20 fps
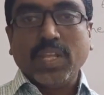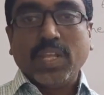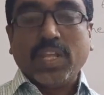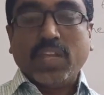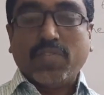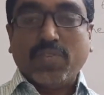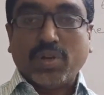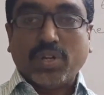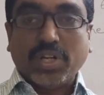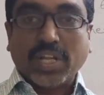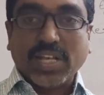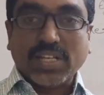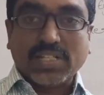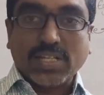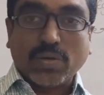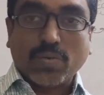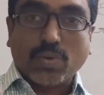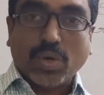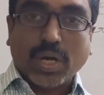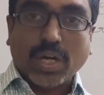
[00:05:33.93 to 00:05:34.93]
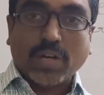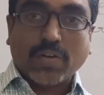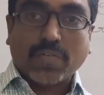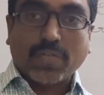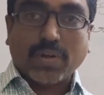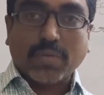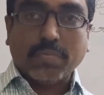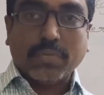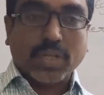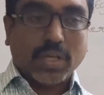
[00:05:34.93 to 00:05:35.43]
If you take some water
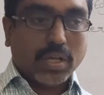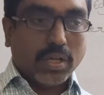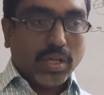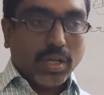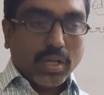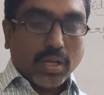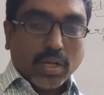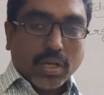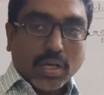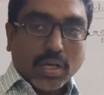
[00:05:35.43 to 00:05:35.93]
from the